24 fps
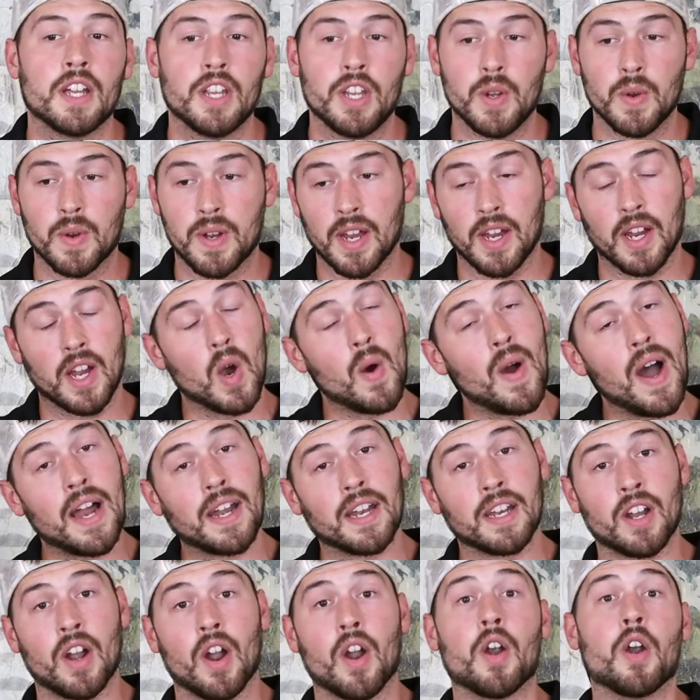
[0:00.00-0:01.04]
you can go out
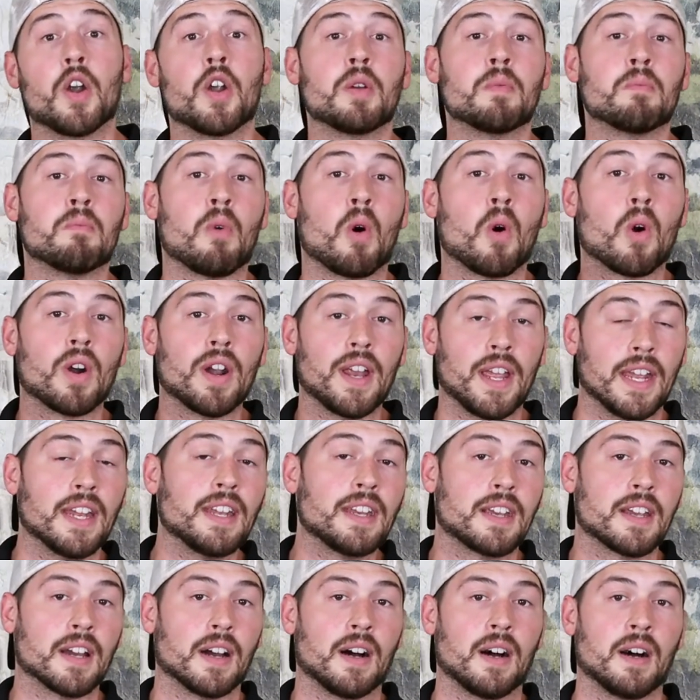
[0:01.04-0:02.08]
and earn more
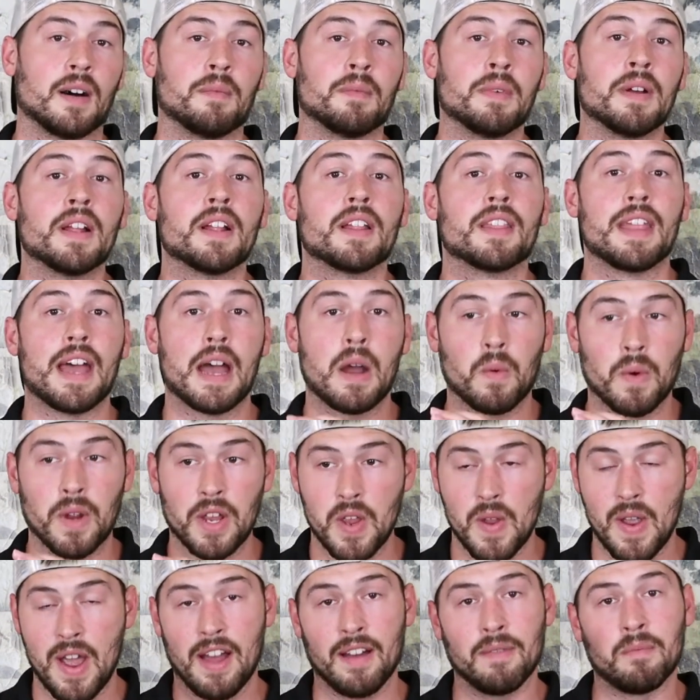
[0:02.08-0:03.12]
income. That way
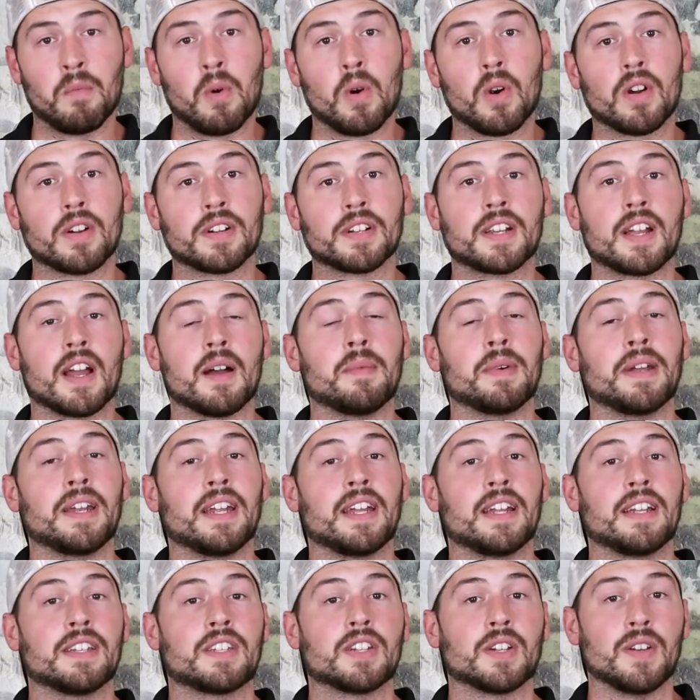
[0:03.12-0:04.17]
you have more coming
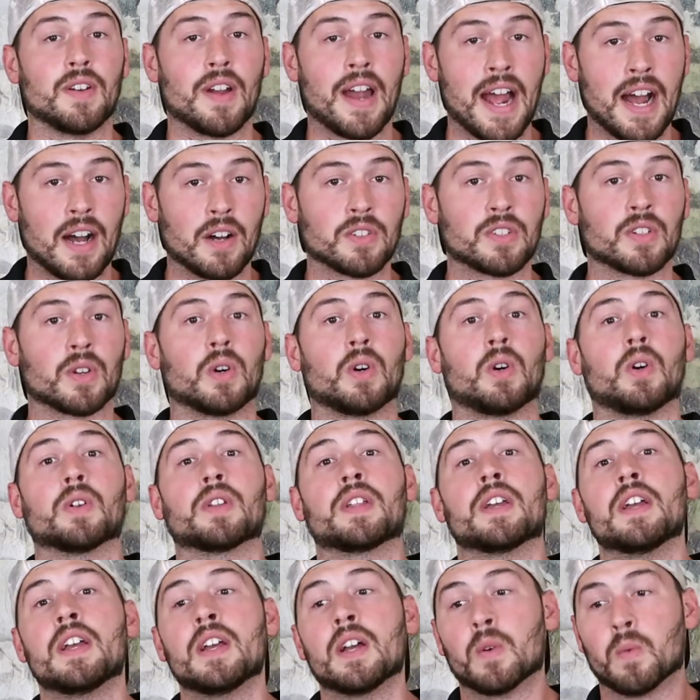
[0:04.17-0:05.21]
into your
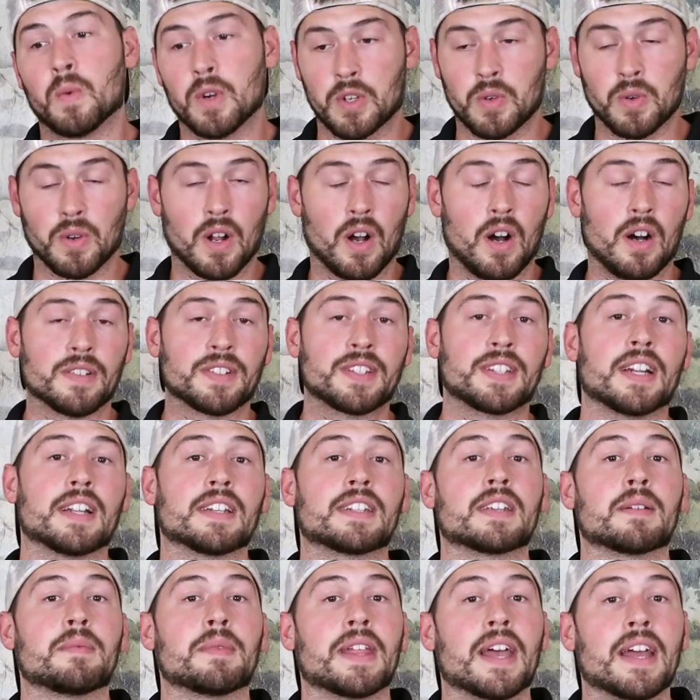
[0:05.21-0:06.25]
household, which would offset
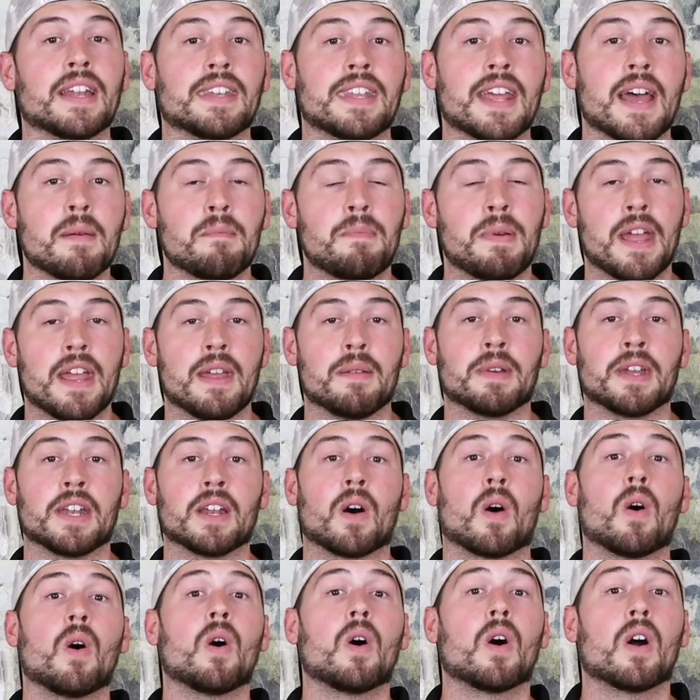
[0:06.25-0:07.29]
some of that debt payment.
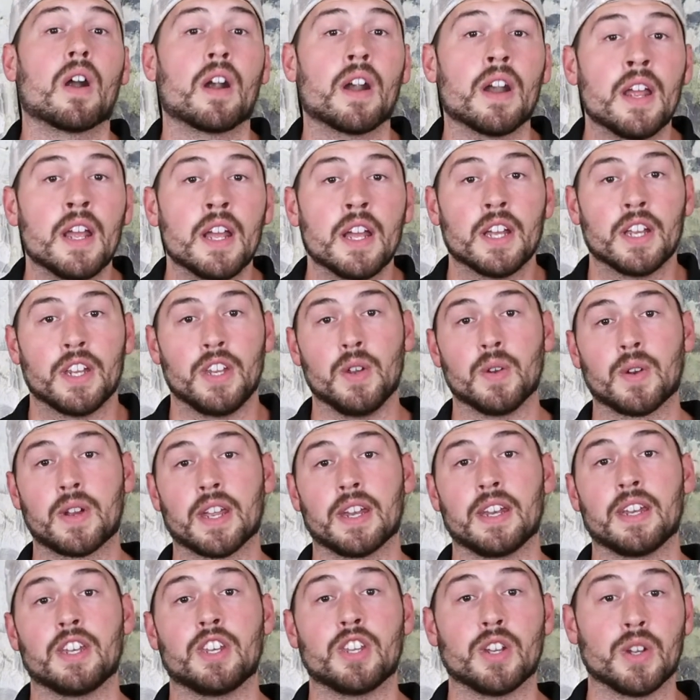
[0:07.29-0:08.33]
Or you
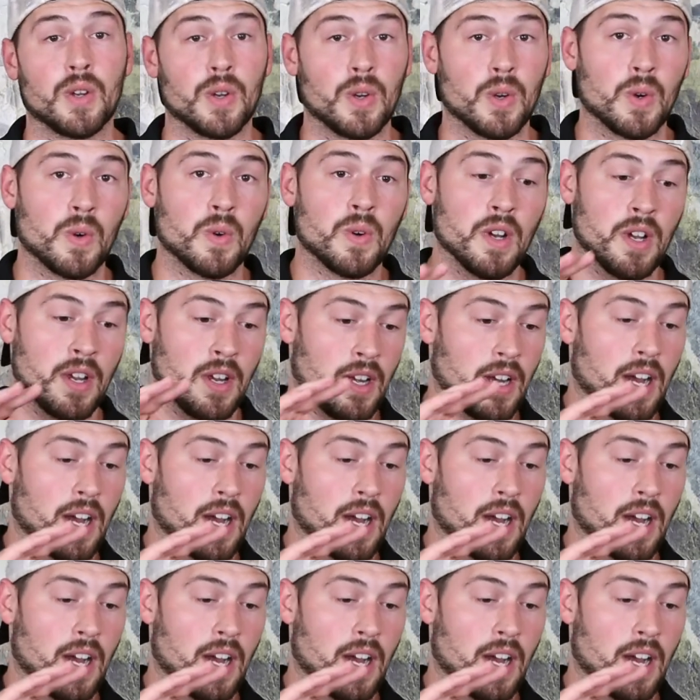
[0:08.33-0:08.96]
can do